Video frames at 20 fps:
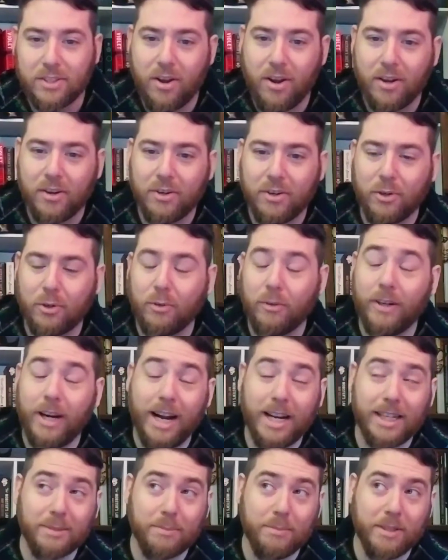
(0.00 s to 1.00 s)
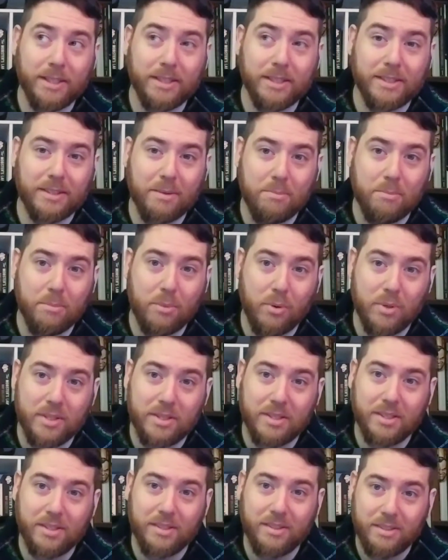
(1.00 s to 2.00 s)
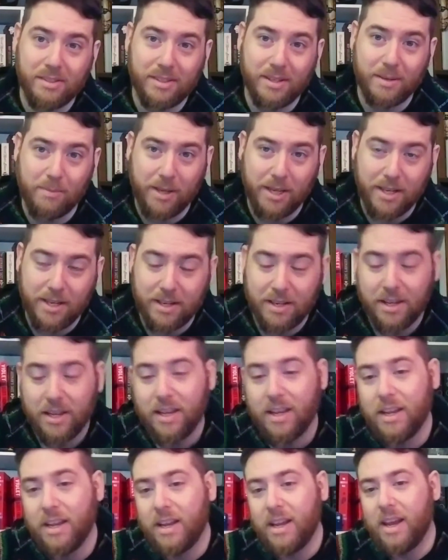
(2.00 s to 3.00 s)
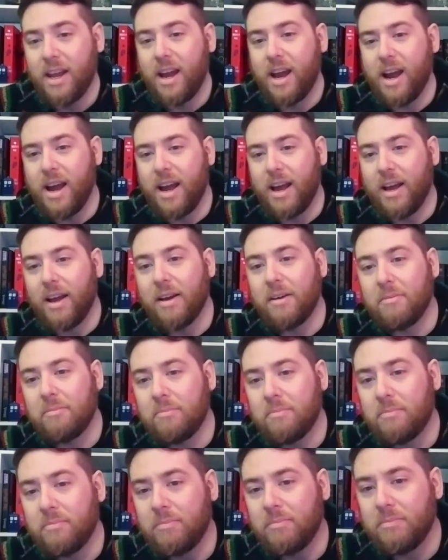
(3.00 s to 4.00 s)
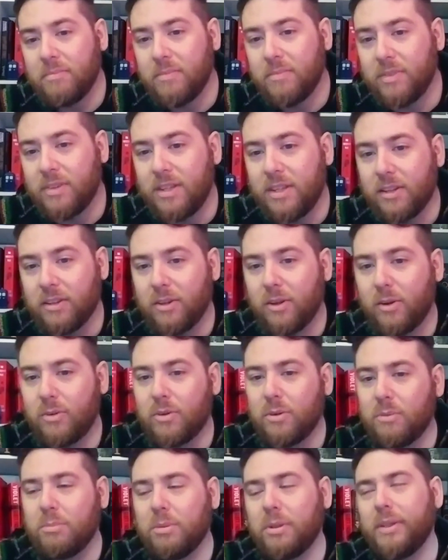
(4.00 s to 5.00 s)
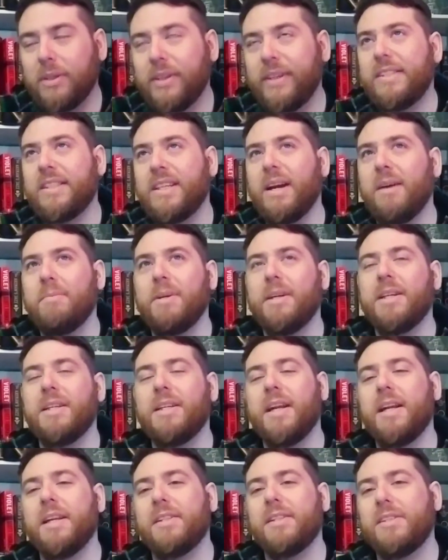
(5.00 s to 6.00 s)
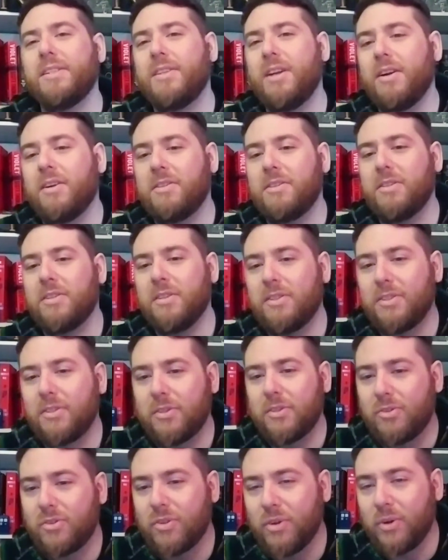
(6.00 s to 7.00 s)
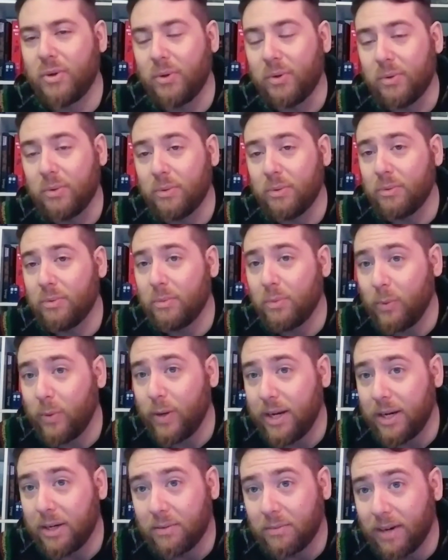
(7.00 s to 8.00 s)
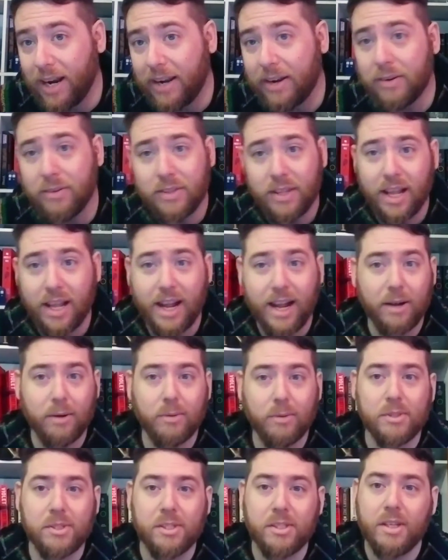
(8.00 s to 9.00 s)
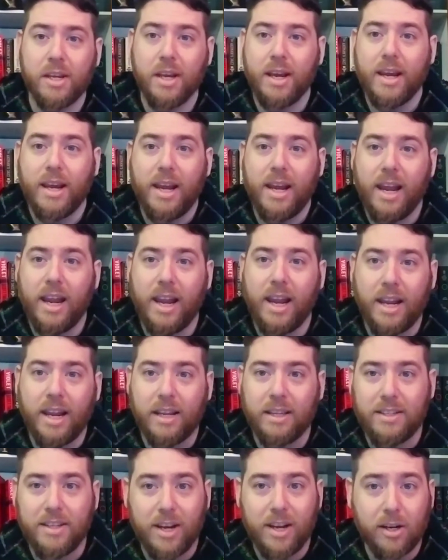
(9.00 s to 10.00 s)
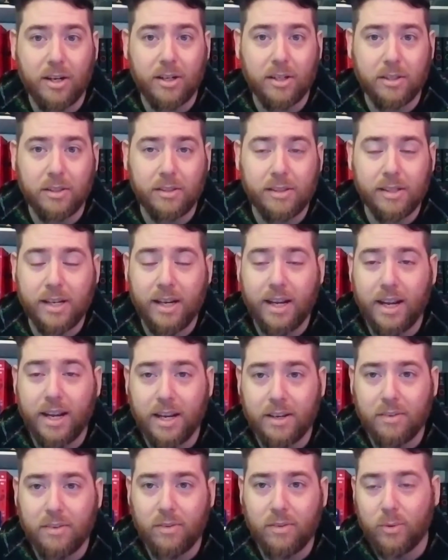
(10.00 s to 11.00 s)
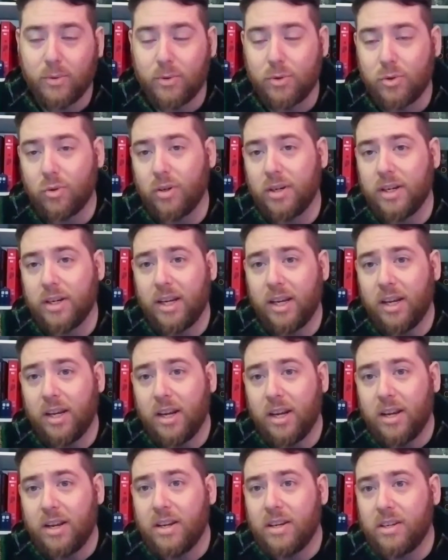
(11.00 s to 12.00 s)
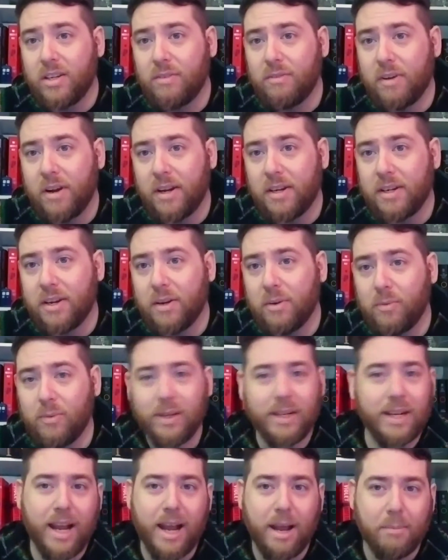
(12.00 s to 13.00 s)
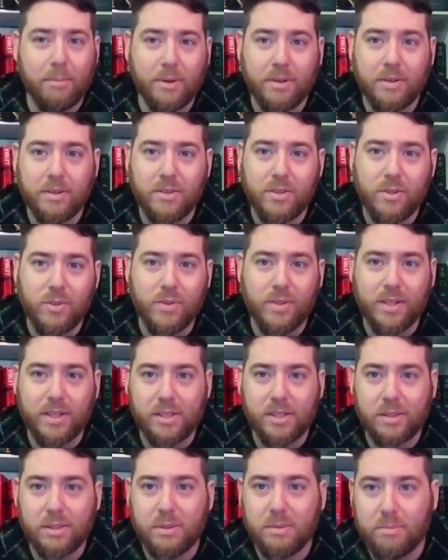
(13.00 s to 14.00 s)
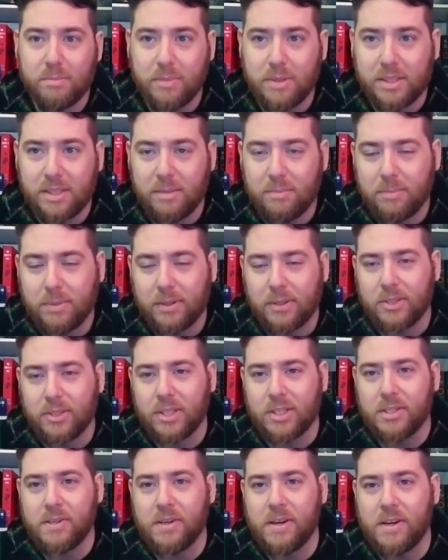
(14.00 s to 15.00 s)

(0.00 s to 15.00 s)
on harassment at some points, to me. The local police come in and start to search their way around the house and yard and through a tree to find out what happened to this missing person.